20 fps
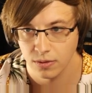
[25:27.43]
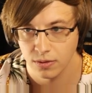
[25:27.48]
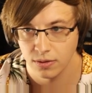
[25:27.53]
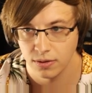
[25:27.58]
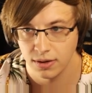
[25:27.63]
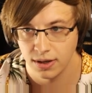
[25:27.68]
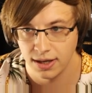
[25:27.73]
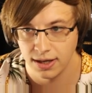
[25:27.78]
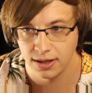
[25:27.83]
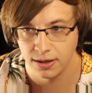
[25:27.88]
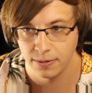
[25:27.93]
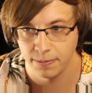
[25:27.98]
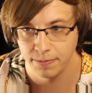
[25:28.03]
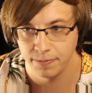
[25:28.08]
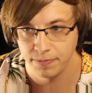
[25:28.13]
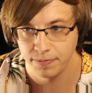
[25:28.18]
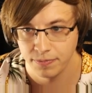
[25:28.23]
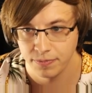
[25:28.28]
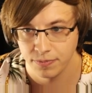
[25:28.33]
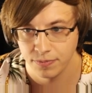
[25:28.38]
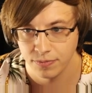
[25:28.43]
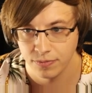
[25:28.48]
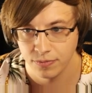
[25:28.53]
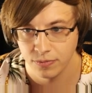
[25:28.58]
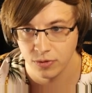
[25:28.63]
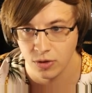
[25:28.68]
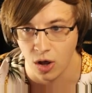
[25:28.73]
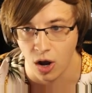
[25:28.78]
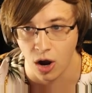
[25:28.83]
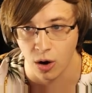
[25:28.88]
Um,
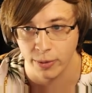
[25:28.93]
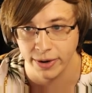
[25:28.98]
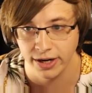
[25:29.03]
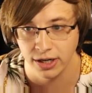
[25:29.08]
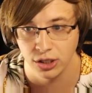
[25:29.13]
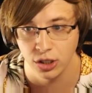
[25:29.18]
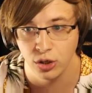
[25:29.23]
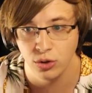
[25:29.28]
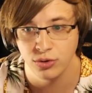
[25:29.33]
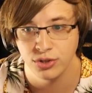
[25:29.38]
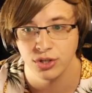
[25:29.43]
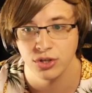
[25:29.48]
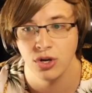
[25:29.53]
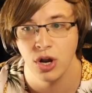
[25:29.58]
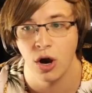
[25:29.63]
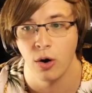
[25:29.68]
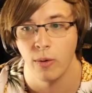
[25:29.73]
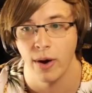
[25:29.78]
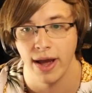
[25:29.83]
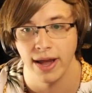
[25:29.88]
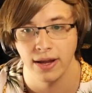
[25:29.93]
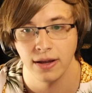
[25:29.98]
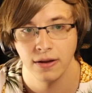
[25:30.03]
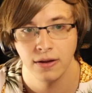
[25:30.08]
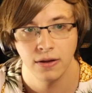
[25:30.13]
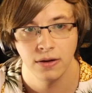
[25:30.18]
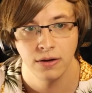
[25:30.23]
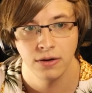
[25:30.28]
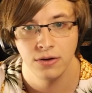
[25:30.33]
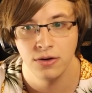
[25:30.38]
are we gonna lose? No way.
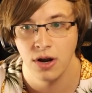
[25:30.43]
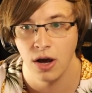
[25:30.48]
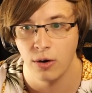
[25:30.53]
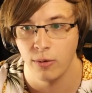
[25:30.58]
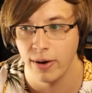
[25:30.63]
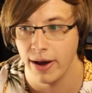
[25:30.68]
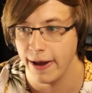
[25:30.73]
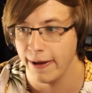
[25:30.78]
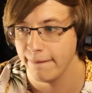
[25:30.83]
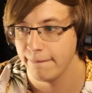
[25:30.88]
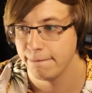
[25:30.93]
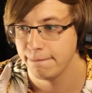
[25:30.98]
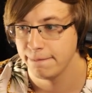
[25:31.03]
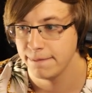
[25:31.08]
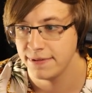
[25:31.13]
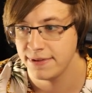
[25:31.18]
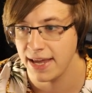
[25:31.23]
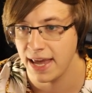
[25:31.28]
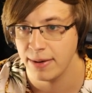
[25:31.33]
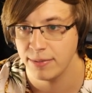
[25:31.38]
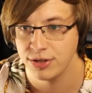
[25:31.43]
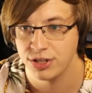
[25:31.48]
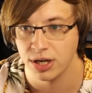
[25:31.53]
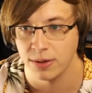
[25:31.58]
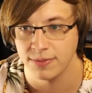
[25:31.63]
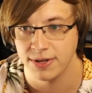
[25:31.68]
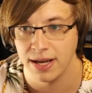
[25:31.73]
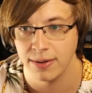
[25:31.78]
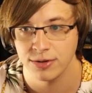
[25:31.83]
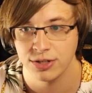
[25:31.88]
No way. Damage
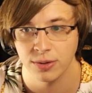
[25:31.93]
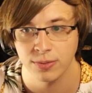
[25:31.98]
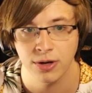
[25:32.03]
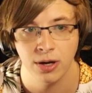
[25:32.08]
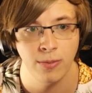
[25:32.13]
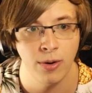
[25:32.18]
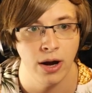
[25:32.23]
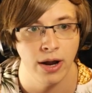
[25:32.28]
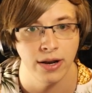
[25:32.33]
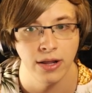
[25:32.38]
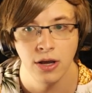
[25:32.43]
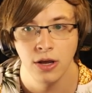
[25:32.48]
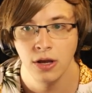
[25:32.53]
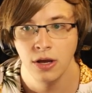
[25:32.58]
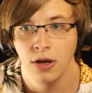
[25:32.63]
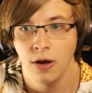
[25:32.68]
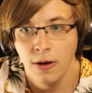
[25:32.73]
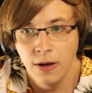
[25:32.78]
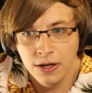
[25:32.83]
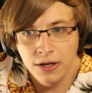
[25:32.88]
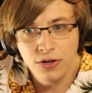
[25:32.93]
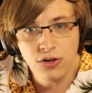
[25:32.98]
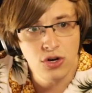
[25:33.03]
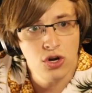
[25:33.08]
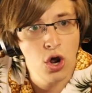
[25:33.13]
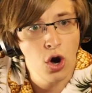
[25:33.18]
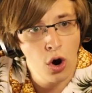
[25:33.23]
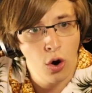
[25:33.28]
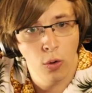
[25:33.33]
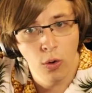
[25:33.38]
up, damage up, come on.
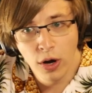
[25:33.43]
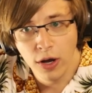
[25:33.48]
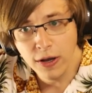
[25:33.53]
No!